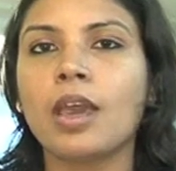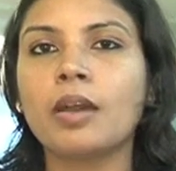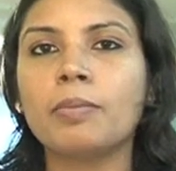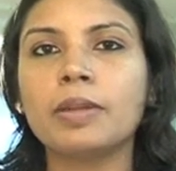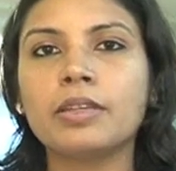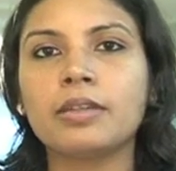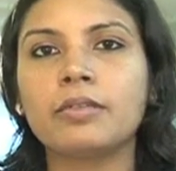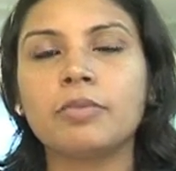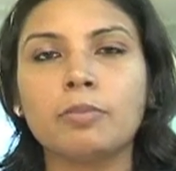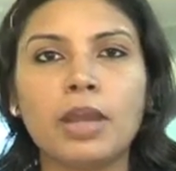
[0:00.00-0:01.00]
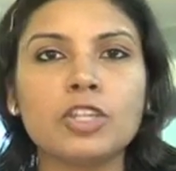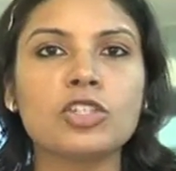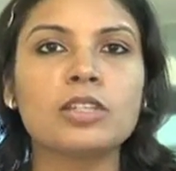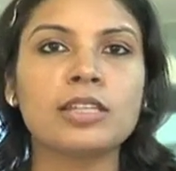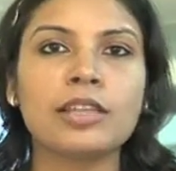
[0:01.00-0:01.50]
uh, but a uh,
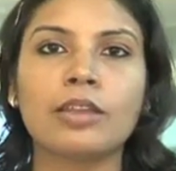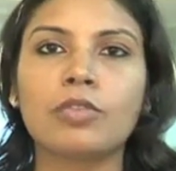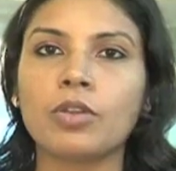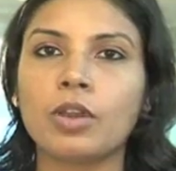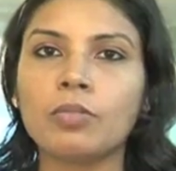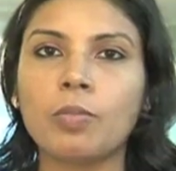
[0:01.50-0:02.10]
marginal decline of around